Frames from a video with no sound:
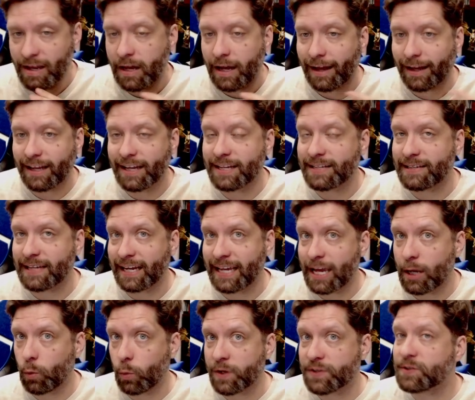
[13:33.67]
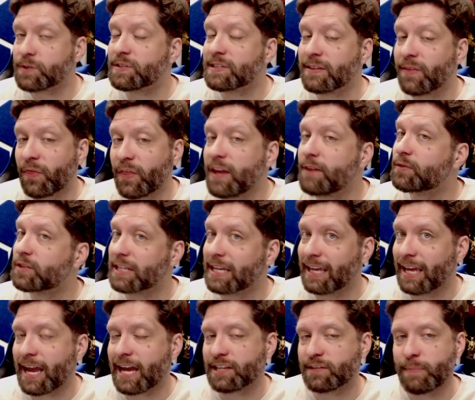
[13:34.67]
Because again, wizards and thieves
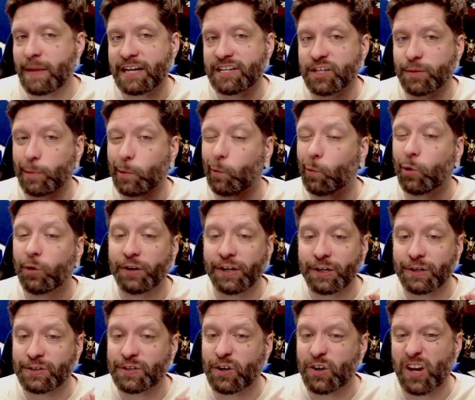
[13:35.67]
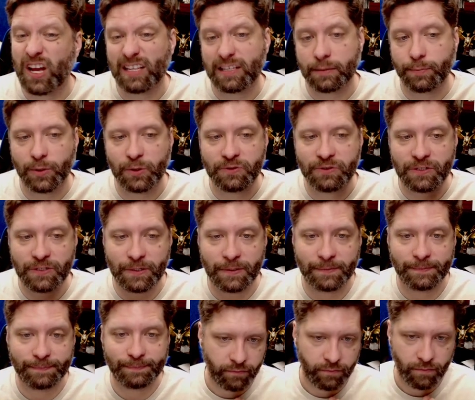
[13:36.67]
can cast magic, but warriors are not supposed to.
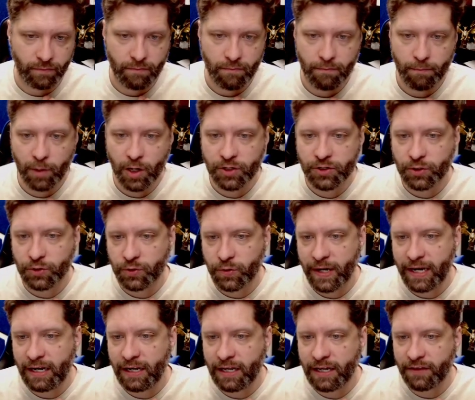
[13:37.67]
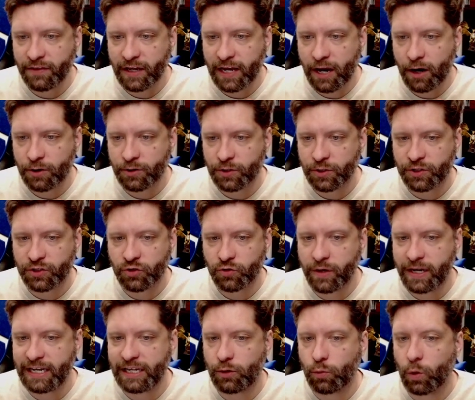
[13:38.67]
Martial training, the character is
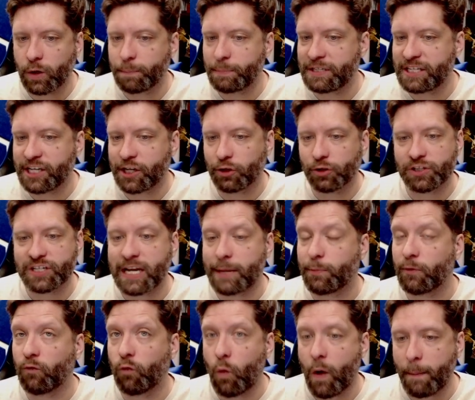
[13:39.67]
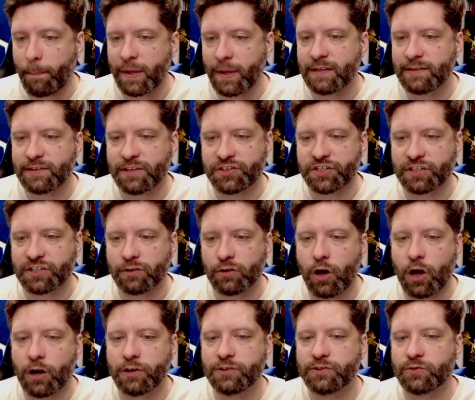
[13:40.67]
trained in one particular type of weapon, such as
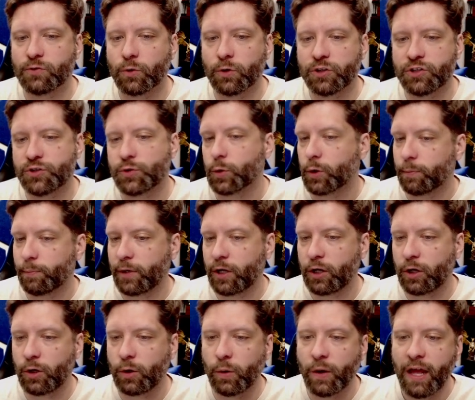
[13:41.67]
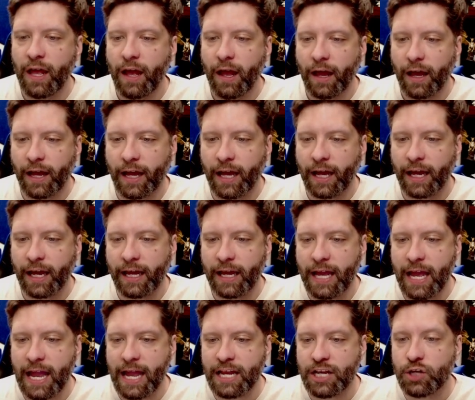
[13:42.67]
longsword, shortbow,
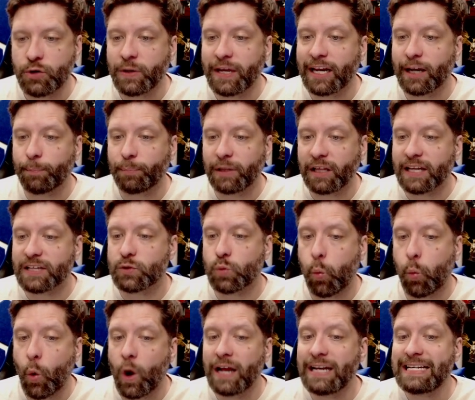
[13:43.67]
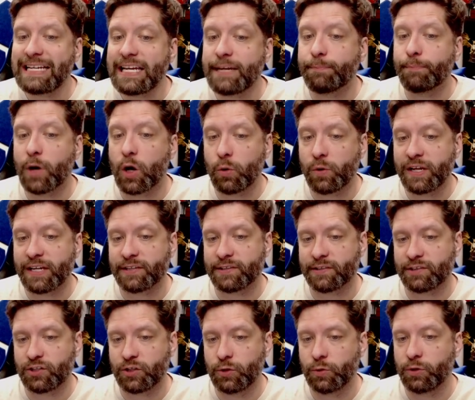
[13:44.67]
and you get a plus 1d
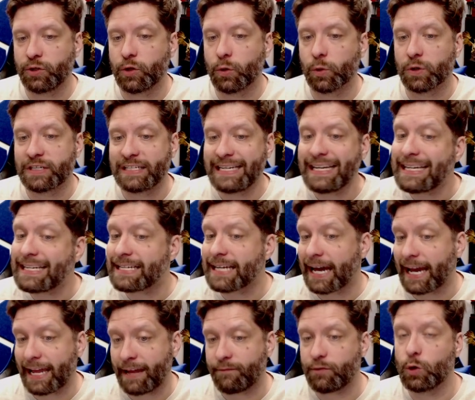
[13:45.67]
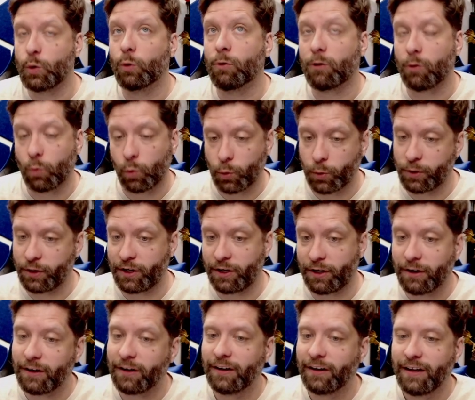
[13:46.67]
bonus to your deed die if you are a
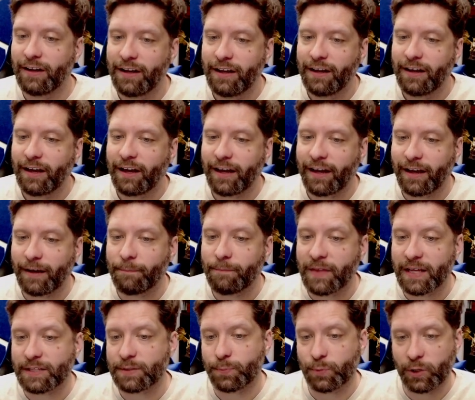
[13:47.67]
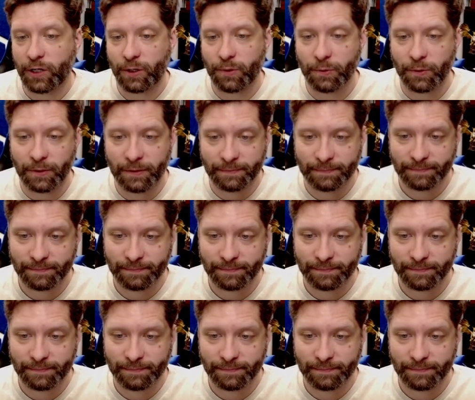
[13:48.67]
warrior. That's pretty cool.